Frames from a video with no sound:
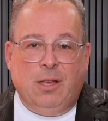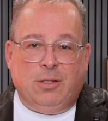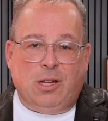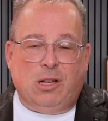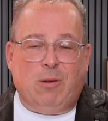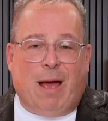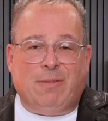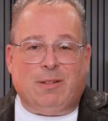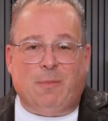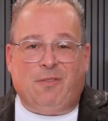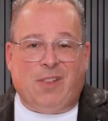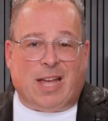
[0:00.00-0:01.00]
So you do have
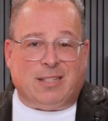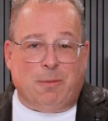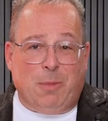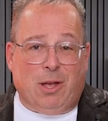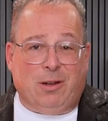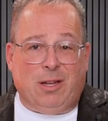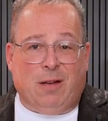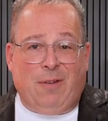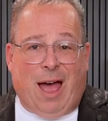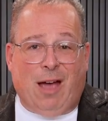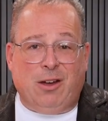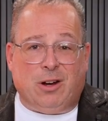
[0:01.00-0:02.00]
some flexibility of
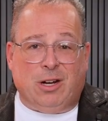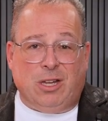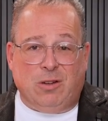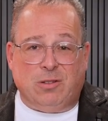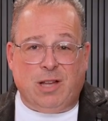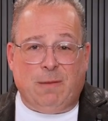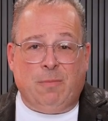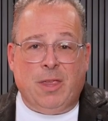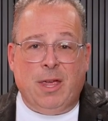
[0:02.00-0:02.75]
how you're going to use it,